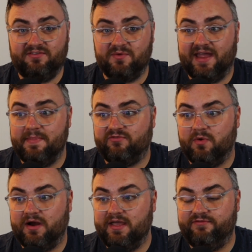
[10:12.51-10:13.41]
So again, that's
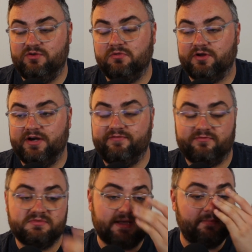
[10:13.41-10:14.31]
where if you learn it
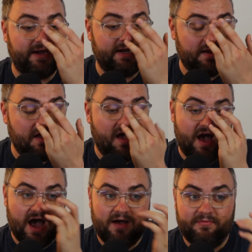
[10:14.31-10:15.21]
from somebody,
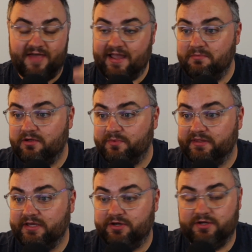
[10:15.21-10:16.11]
that can be a
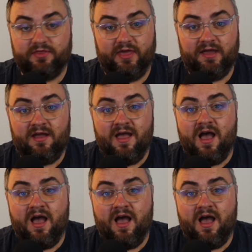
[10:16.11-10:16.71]
really good thing,